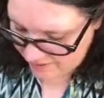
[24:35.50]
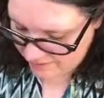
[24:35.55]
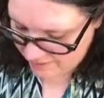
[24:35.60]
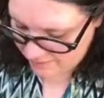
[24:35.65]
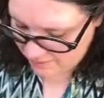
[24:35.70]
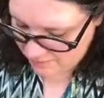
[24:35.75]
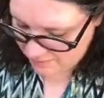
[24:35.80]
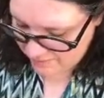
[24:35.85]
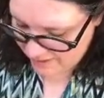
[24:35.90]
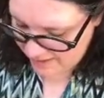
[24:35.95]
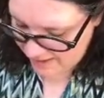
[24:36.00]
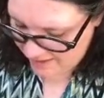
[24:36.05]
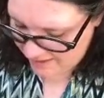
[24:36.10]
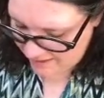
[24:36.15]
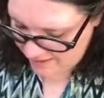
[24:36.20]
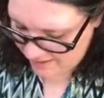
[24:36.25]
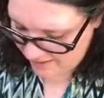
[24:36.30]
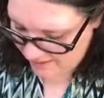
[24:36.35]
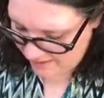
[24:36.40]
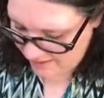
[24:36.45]
thread,
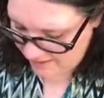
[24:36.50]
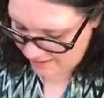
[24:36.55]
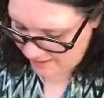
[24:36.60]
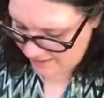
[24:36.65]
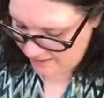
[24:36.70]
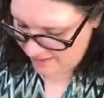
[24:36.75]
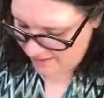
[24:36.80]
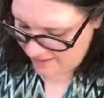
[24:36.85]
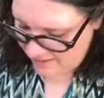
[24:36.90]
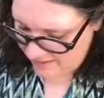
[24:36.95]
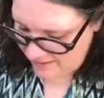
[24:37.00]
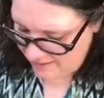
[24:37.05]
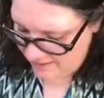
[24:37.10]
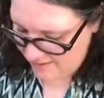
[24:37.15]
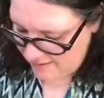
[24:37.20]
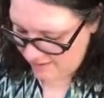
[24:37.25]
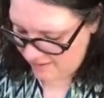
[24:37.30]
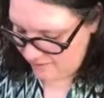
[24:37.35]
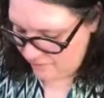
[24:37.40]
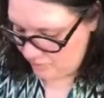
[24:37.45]

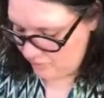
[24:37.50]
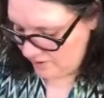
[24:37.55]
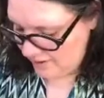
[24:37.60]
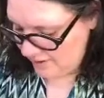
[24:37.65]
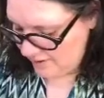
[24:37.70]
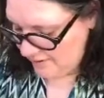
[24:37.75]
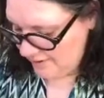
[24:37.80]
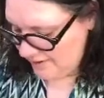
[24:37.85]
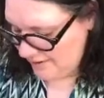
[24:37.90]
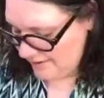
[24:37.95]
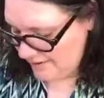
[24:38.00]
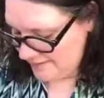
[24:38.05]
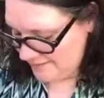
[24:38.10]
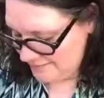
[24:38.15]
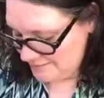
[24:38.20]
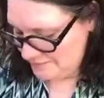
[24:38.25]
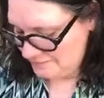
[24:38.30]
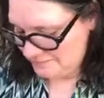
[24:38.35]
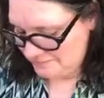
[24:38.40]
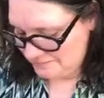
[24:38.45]
and well,
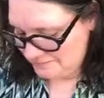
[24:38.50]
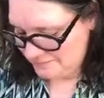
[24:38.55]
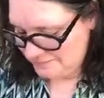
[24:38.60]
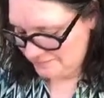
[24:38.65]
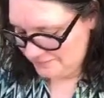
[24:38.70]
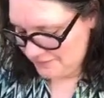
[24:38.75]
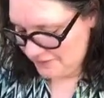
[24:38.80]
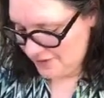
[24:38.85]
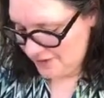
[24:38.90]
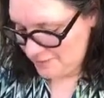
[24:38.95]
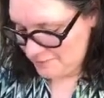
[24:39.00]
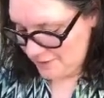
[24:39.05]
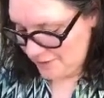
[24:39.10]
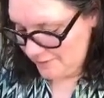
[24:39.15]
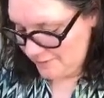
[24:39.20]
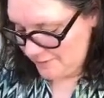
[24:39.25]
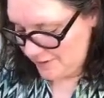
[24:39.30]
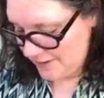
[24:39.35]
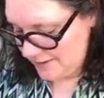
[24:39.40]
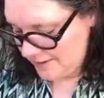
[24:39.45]
then my
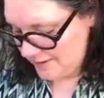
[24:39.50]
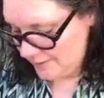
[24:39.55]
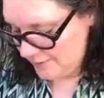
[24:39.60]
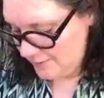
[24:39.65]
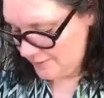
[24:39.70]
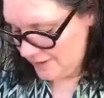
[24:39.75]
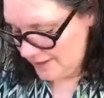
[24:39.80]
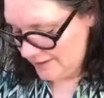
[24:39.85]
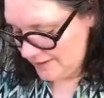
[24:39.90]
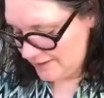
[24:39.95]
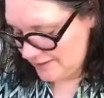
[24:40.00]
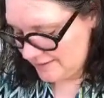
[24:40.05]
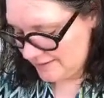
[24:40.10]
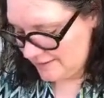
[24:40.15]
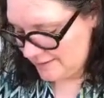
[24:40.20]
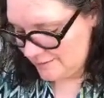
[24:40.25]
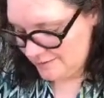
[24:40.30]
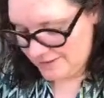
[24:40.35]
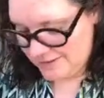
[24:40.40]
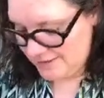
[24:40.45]
friend
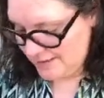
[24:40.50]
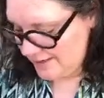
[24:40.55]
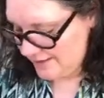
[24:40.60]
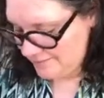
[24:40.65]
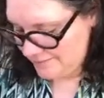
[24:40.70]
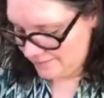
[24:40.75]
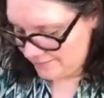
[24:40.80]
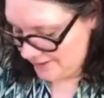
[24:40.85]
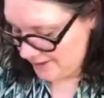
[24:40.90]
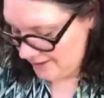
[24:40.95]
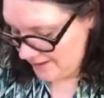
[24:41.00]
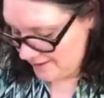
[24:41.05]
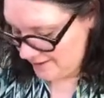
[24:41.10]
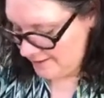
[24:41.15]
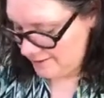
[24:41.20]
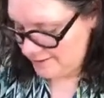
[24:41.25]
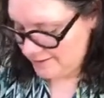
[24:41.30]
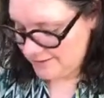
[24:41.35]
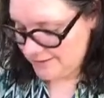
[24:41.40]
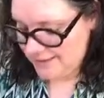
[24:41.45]
who's knitted for
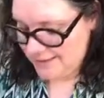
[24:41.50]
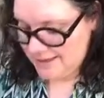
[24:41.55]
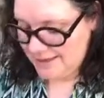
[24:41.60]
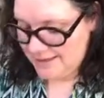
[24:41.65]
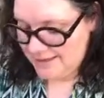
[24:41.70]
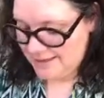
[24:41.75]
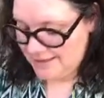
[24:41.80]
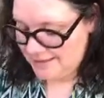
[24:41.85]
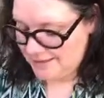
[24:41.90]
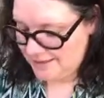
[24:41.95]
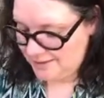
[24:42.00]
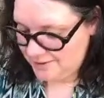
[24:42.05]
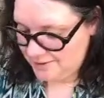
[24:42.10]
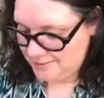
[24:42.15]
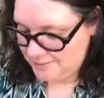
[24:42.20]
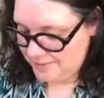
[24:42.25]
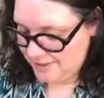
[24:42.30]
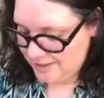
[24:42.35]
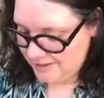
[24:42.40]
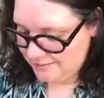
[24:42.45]
years,
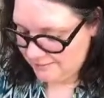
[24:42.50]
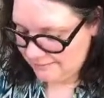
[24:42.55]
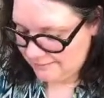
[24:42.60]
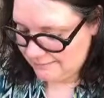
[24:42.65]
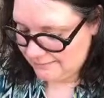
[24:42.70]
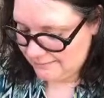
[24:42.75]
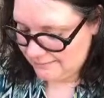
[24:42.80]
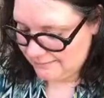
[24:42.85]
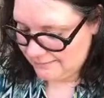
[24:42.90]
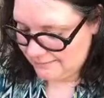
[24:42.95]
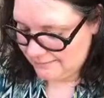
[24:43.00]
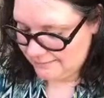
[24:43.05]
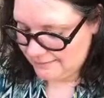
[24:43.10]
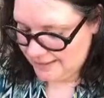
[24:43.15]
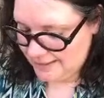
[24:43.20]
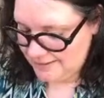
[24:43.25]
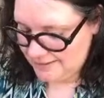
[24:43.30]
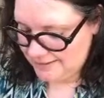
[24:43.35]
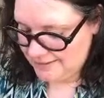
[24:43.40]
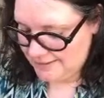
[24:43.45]
tells me, oh,
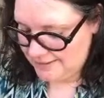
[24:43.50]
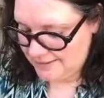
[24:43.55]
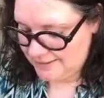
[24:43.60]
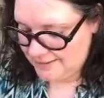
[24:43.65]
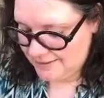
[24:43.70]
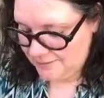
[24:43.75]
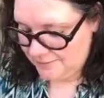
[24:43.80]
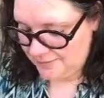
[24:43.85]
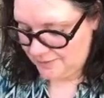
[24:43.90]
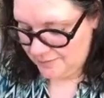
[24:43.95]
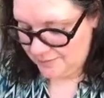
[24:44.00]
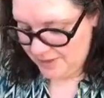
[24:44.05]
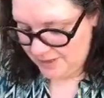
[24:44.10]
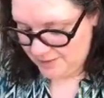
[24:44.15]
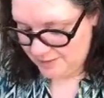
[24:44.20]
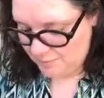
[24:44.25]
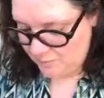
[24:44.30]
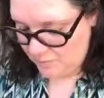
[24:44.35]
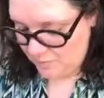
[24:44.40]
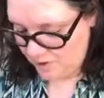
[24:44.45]
that's the stuff that
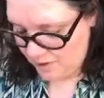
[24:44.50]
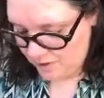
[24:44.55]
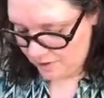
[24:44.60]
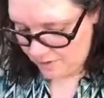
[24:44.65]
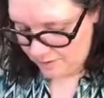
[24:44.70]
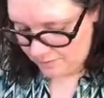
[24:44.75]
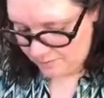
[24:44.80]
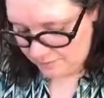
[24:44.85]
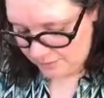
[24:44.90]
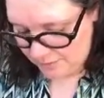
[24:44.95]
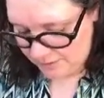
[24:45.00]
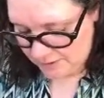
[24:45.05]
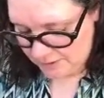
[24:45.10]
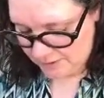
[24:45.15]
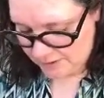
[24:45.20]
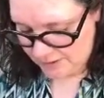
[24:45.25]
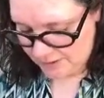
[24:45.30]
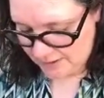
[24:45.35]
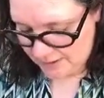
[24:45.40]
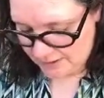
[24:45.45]
makes worms.
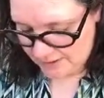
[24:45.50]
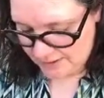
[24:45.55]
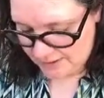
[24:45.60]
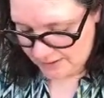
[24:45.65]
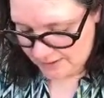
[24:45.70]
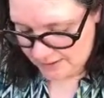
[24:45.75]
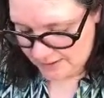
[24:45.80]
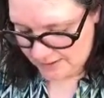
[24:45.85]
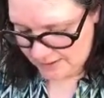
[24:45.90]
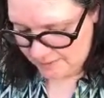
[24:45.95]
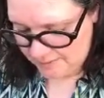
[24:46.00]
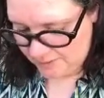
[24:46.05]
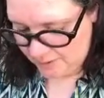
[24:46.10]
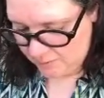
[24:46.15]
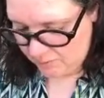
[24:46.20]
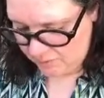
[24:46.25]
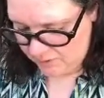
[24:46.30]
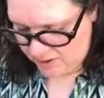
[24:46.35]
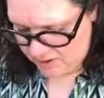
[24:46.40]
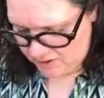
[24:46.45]
And I'm like,
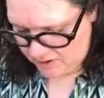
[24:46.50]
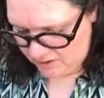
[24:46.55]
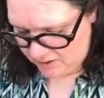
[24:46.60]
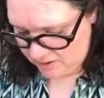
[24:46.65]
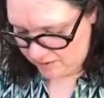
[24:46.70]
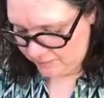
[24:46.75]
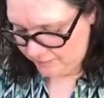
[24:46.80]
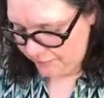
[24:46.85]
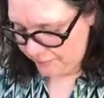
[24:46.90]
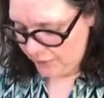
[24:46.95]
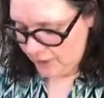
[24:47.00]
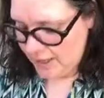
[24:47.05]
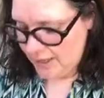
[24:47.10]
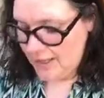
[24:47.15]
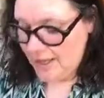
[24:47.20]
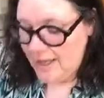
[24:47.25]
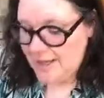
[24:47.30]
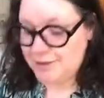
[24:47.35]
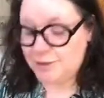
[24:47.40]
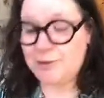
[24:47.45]
what?
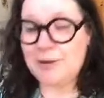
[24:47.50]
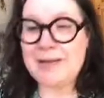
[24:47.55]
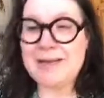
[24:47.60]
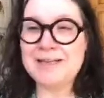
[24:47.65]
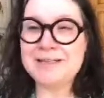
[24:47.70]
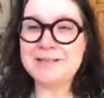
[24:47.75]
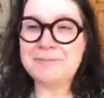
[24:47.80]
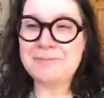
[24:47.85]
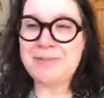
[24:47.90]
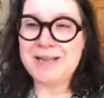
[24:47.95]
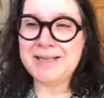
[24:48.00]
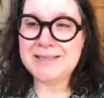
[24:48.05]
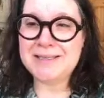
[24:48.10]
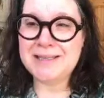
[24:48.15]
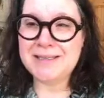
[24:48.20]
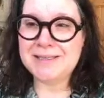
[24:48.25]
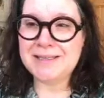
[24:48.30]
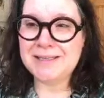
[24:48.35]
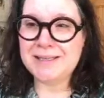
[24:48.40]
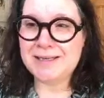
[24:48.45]
So I guess it makes
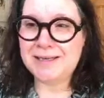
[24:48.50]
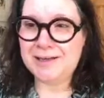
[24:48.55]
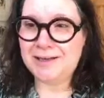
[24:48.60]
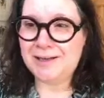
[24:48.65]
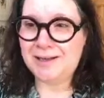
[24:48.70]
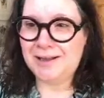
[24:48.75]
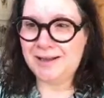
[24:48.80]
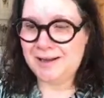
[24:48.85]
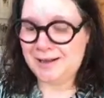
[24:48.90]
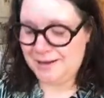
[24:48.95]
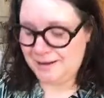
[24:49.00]
these little